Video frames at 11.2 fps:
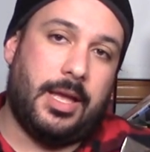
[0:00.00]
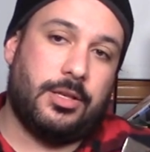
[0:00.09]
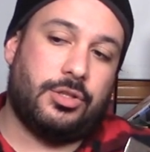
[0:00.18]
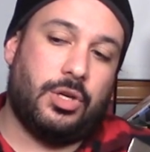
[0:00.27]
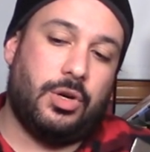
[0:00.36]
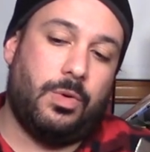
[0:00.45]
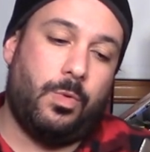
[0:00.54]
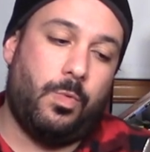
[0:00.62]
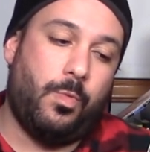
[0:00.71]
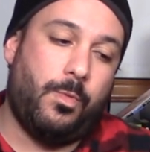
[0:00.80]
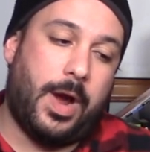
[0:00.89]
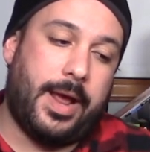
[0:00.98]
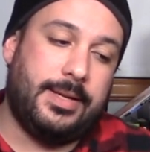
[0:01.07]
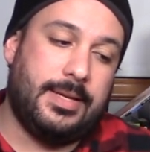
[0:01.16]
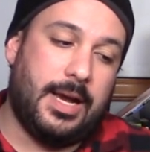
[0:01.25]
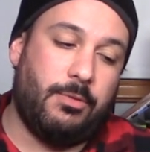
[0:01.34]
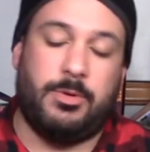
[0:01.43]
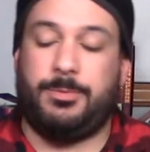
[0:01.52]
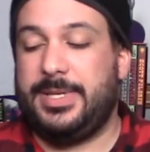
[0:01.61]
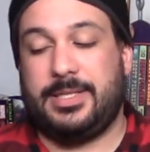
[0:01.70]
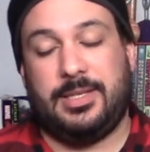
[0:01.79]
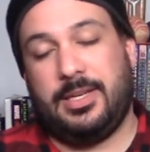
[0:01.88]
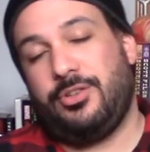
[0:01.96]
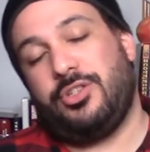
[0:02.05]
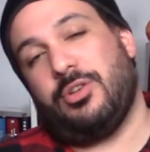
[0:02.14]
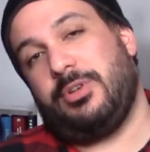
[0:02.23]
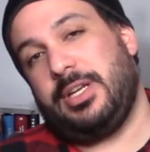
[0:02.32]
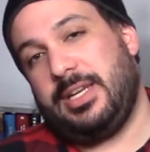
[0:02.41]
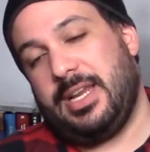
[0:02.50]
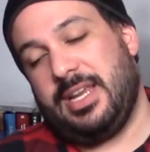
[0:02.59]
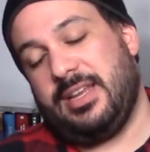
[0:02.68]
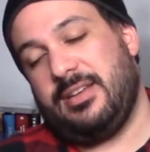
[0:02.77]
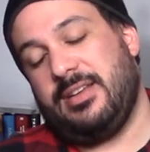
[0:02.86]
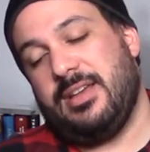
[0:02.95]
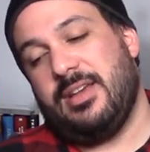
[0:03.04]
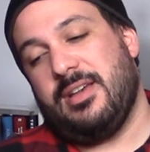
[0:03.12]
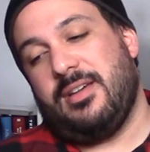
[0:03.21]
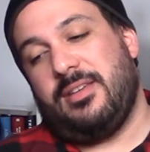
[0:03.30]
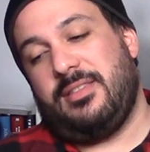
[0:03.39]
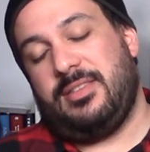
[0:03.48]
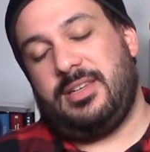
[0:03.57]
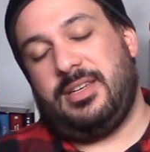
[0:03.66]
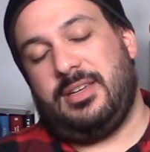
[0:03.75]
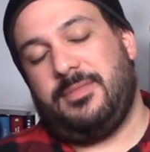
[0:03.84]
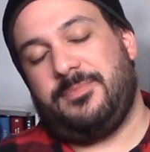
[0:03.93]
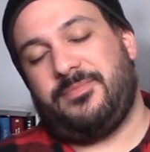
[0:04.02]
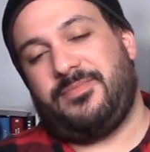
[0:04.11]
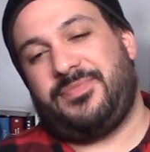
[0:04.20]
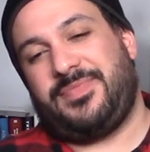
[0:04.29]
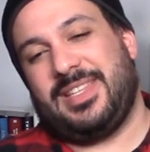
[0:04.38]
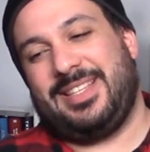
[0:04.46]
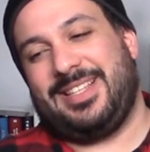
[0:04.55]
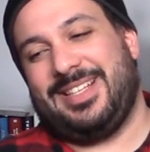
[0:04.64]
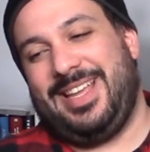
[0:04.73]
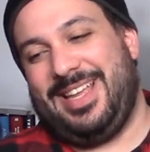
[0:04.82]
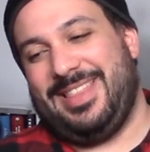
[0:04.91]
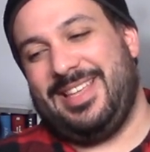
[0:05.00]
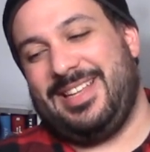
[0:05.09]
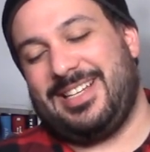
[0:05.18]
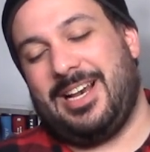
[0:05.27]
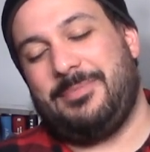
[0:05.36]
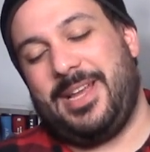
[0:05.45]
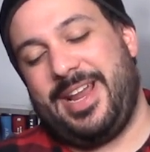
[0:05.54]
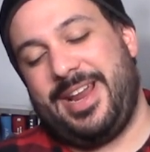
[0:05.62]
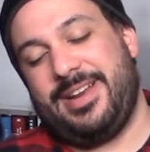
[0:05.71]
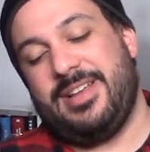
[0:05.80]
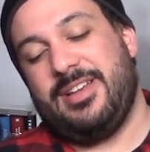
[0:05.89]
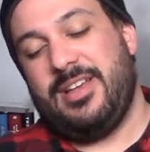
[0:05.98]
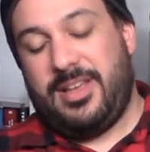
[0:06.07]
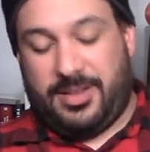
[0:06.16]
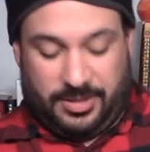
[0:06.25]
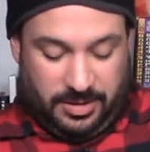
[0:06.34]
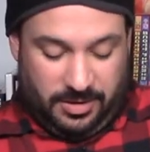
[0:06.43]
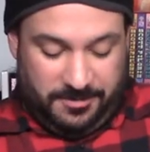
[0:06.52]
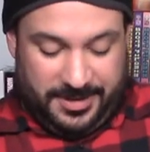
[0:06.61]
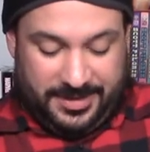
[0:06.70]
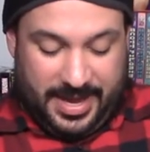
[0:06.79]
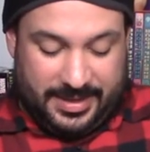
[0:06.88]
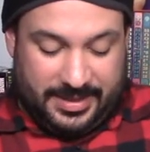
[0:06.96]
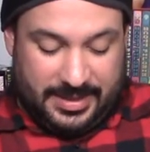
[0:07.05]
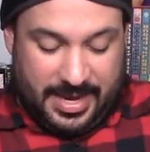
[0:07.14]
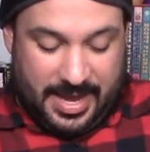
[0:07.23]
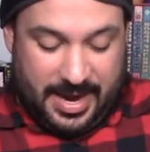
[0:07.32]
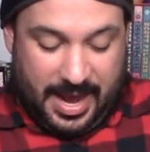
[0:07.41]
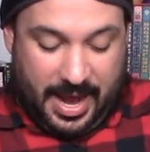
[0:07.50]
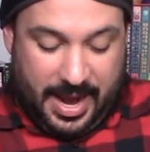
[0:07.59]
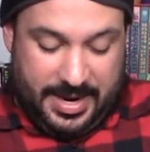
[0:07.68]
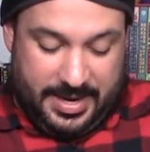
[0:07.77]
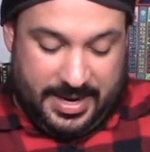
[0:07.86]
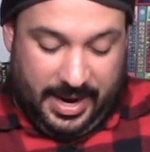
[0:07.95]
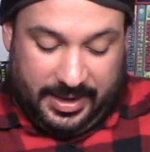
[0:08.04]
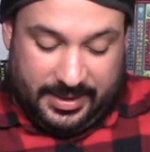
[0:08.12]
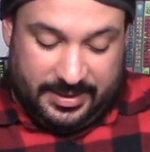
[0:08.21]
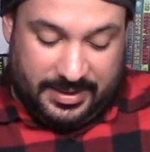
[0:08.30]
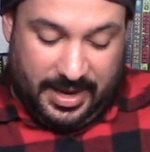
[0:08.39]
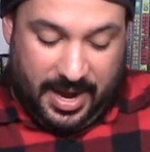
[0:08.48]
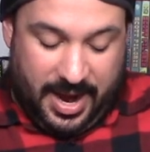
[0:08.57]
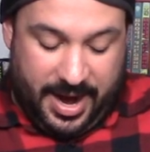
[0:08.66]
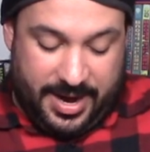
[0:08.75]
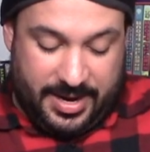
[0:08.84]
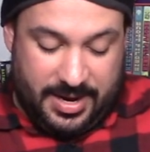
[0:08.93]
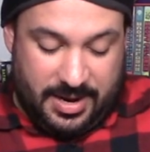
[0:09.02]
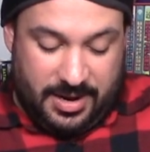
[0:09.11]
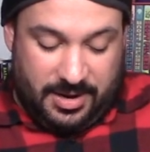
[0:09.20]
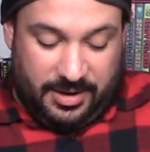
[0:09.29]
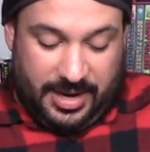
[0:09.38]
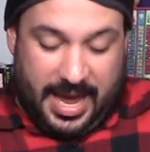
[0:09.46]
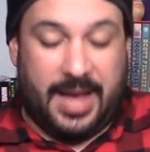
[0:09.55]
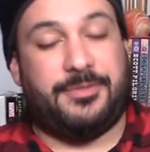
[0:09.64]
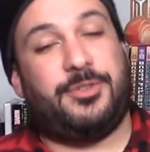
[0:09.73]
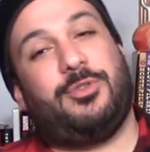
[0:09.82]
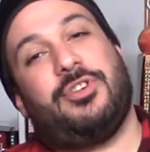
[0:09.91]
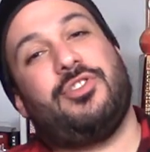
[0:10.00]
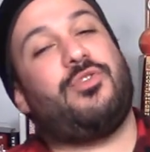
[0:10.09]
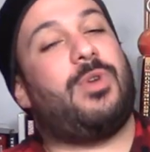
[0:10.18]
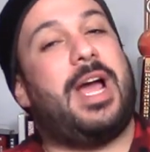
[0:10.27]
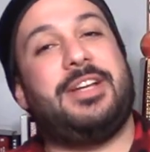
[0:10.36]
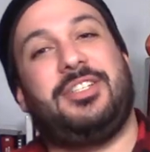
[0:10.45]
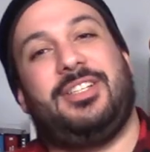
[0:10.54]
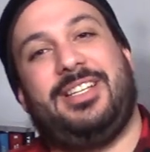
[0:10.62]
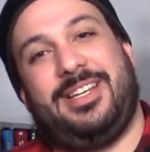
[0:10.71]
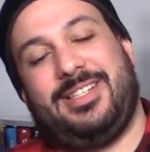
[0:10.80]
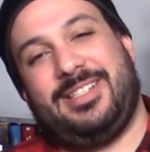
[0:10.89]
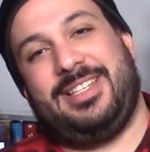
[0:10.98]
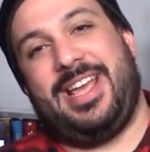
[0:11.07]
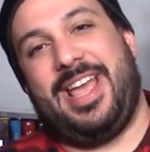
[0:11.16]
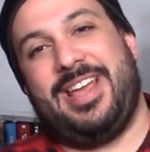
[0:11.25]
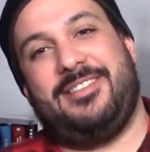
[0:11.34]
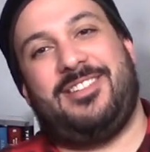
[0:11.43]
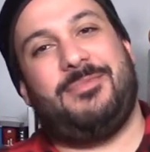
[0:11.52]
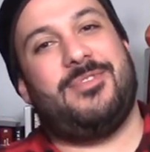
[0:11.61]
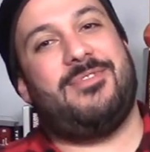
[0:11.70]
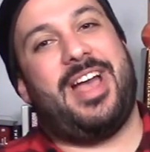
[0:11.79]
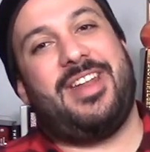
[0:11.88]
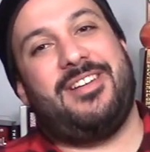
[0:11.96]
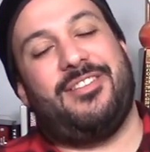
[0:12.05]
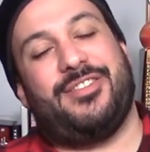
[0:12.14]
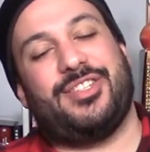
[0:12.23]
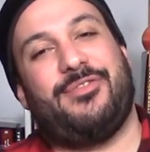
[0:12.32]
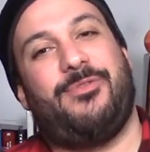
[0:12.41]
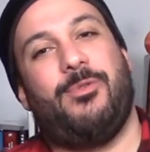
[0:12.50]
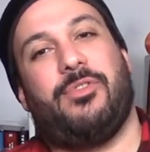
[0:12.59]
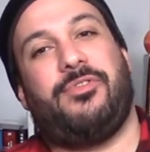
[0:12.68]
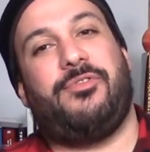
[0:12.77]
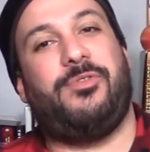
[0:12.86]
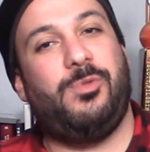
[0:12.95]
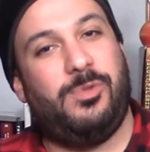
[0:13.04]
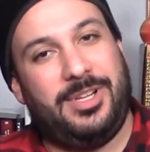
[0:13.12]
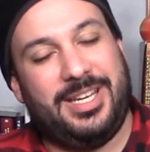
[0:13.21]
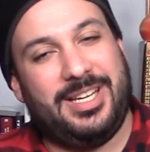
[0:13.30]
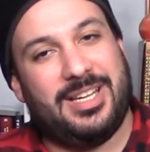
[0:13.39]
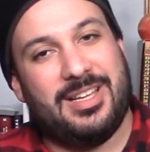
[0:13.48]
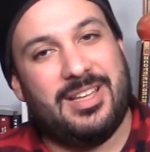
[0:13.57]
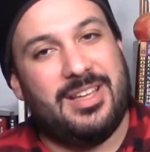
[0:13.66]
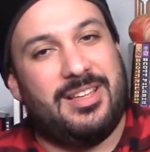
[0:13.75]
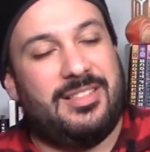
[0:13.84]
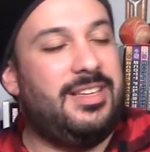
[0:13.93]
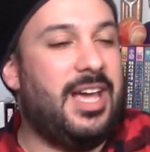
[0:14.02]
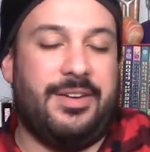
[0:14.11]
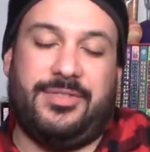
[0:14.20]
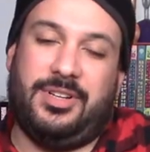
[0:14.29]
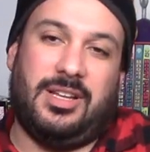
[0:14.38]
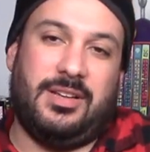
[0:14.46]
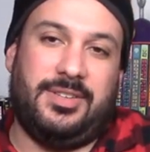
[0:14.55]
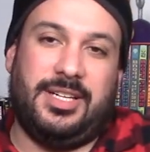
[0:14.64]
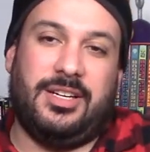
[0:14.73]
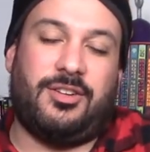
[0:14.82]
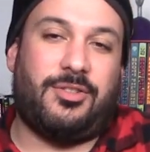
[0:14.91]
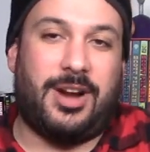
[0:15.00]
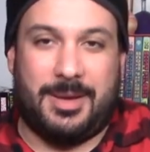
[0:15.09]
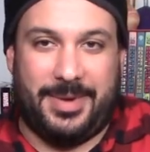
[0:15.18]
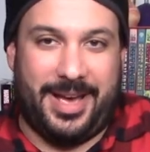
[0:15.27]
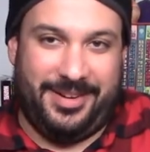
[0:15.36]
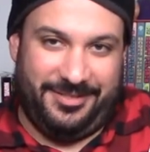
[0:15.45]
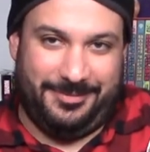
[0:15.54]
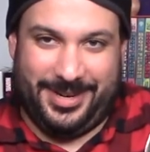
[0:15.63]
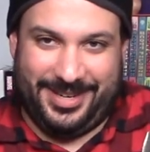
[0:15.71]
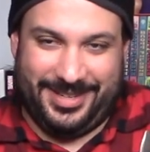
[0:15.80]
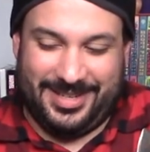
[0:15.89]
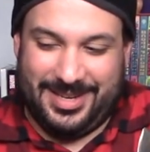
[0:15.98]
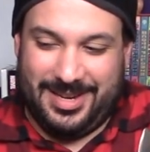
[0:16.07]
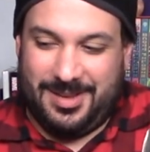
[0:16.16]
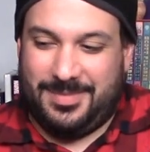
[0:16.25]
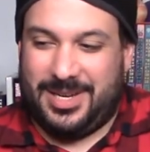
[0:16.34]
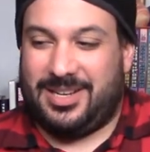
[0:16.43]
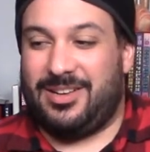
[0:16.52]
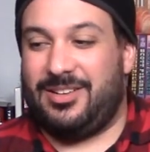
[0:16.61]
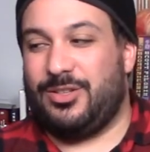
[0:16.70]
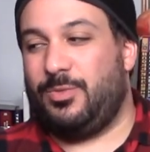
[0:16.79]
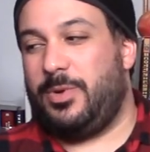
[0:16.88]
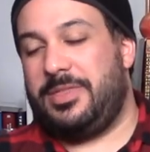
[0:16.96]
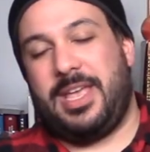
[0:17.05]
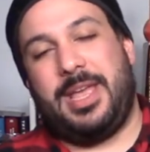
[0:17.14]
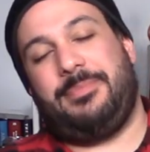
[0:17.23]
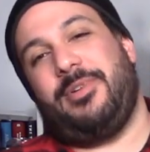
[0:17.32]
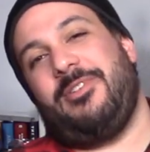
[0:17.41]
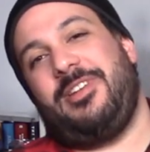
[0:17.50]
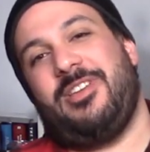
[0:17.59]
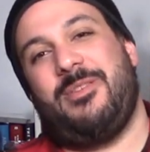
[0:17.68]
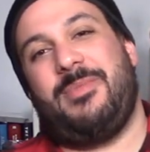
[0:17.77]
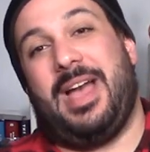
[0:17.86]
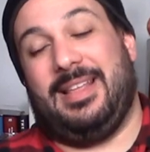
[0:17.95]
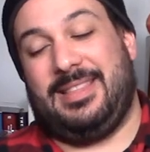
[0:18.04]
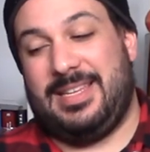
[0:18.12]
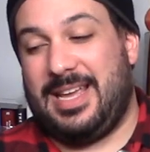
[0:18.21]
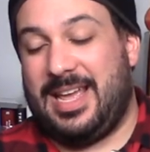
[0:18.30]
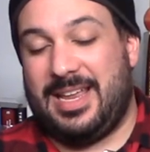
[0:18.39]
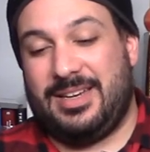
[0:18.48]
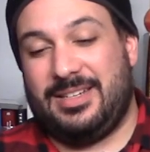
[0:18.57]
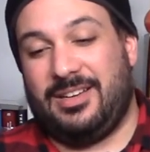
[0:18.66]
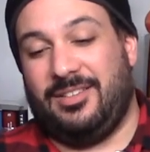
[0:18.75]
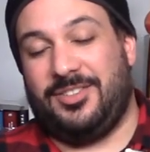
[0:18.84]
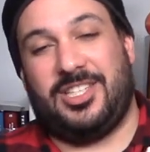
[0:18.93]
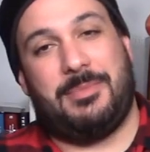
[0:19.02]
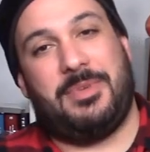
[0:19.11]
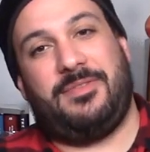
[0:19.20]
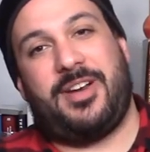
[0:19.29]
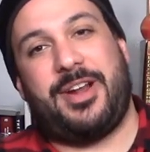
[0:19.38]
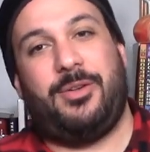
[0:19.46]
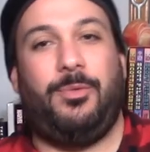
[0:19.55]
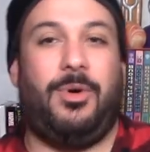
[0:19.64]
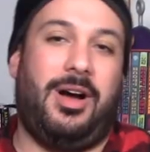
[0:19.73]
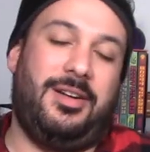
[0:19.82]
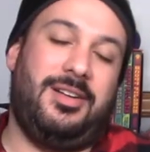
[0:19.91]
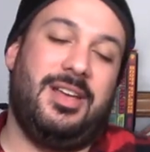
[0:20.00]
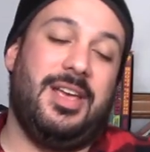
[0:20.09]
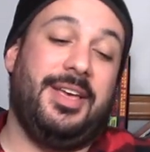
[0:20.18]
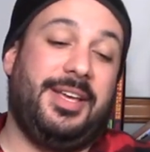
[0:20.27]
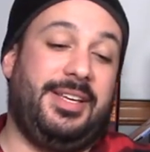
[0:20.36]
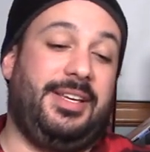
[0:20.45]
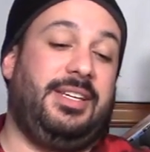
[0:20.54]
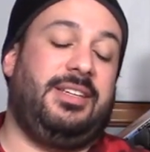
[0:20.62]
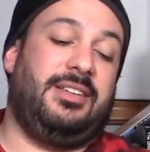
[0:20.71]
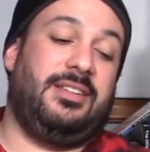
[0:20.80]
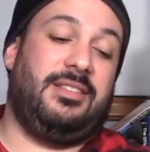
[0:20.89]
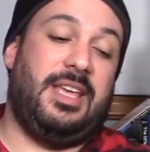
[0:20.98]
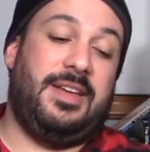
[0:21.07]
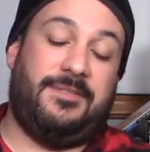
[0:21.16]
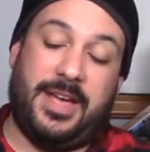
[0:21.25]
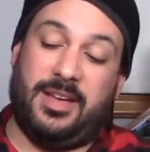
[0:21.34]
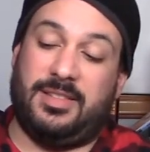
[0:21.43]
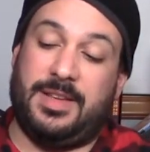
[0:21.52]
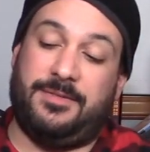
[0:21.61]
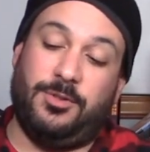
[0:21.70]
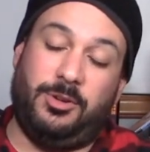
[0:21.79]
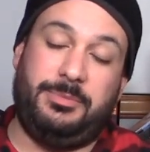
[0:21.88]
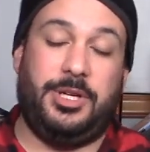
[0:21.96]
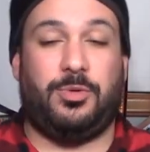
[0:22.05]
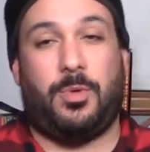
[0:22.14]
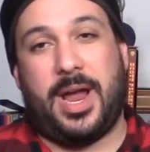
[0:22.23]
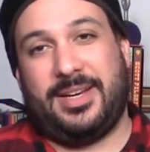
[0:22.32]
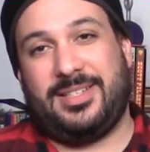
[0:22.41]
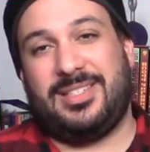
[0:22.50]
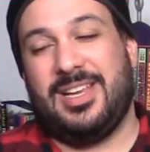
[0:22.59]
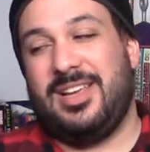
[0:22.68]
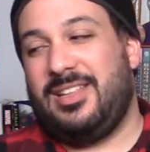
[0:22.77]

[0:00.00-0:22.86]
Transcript: So I doubt we'll be seeing Jody in the top 8. So with that said, I guess I have to congratulate the A&W editors for fooling the ever-loving crap out of me, because when they put him at the end of semifinal 1, they fooled me twice.